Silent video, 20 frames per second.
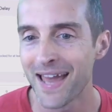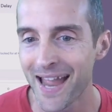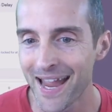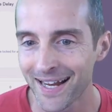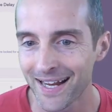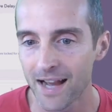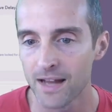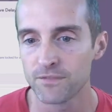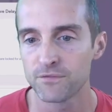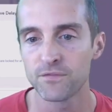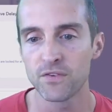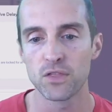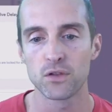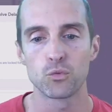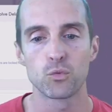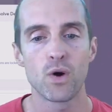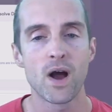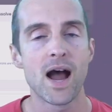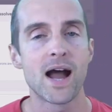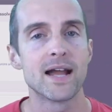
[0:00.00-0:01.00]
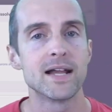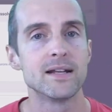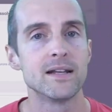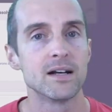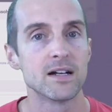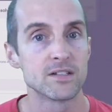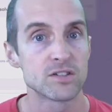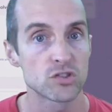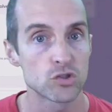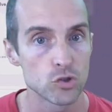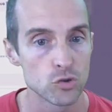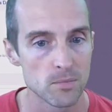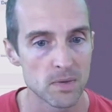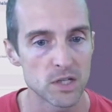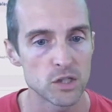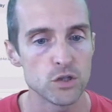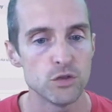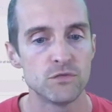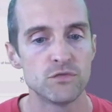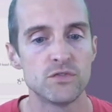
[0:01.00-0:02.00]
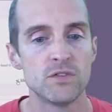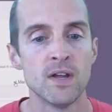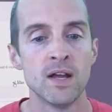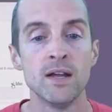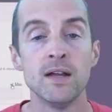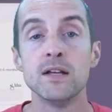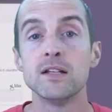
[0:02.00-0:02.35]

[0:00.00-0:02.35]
hang on for the ride, assuming you've